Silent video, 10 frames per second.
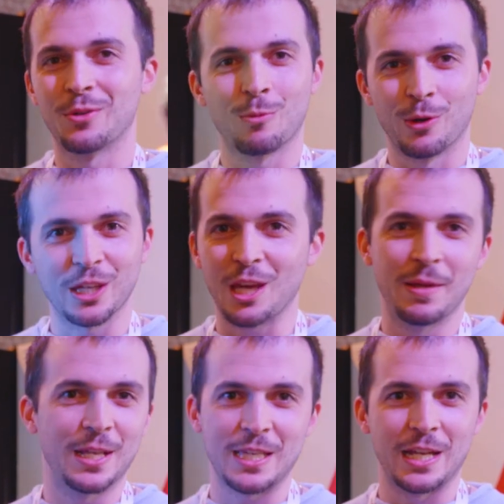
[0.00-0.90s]
really
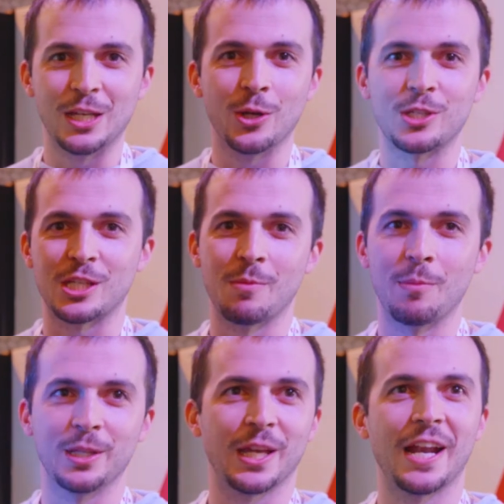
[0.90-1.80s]
committed to that ecosystem and
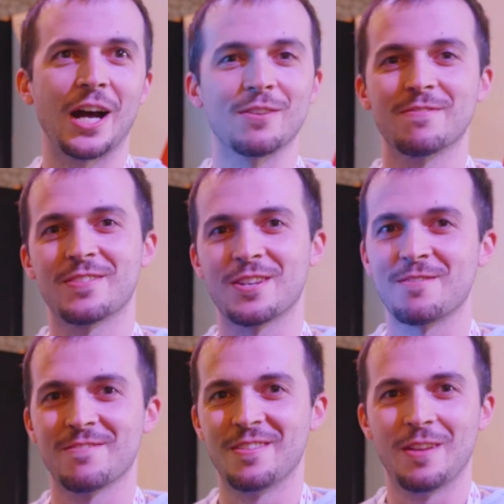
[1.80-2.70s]
building it out. So,
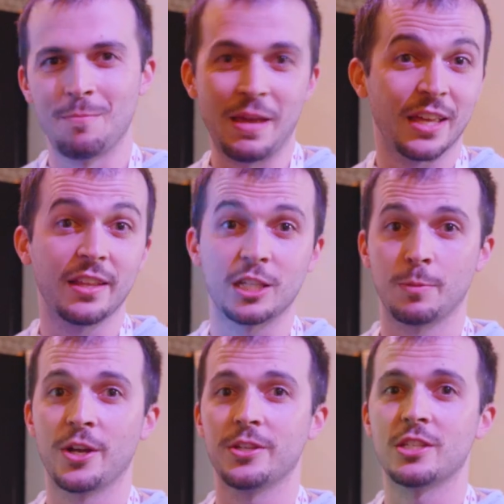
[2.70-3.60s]
and making the
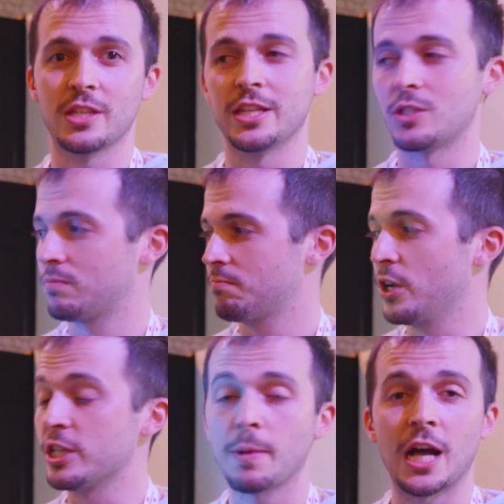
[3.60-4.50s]
experience as
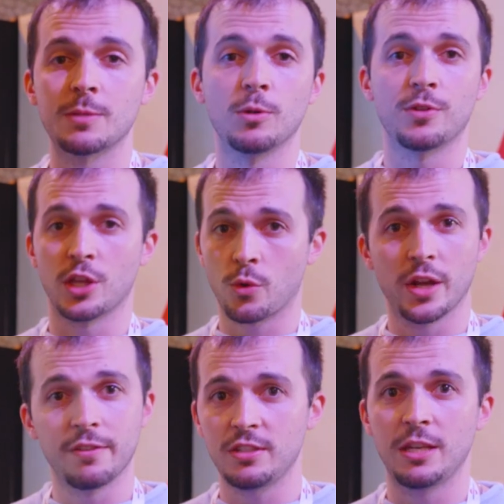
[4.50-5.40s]
good as possible for the
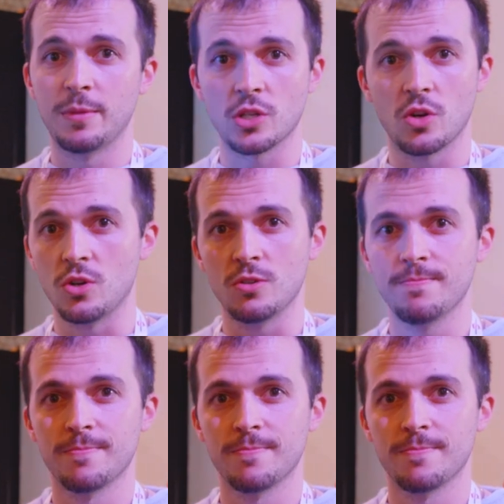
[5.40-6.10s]
creative team as a whole.